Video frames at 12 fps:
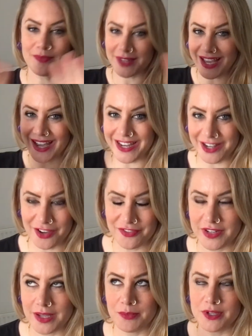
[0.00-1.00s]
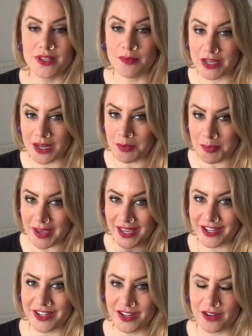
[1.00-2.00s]
I love numbers. I mean, I'm a
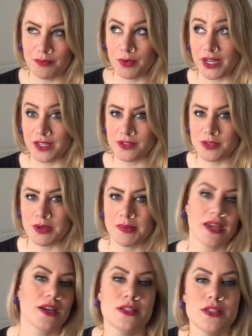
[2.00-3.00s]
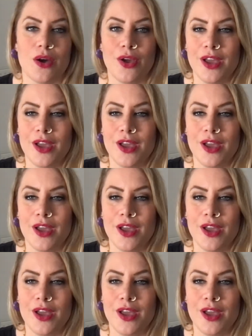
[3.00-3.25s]
banker. Well, I used to be a banker, so